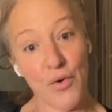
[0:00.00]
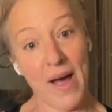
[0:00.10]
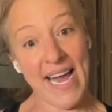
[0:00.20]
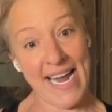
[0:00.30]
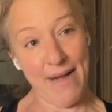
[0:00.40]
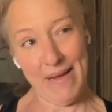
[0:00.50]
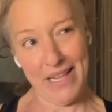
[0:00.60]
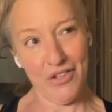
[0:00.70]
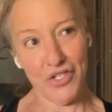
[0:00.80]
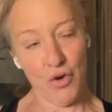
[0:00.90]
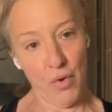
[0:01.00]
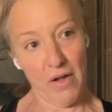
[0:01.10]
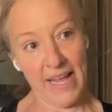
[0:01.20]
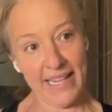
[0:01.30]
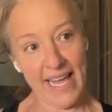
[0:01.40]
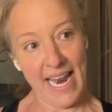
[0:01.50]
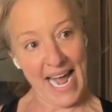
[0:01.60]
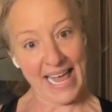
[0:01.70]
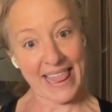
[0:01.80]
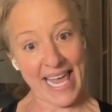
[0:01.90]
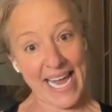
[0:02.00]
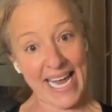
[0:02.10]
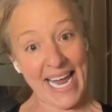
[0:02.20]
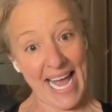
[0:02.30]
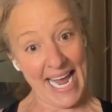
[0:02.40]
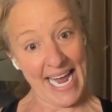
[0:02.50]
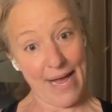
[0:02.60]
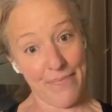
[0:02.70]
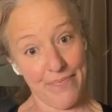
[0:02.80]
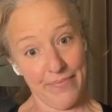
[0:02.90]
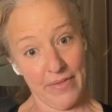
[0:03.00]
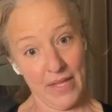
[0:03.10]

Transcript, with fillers: who i am i think there's a quote like that i think and i am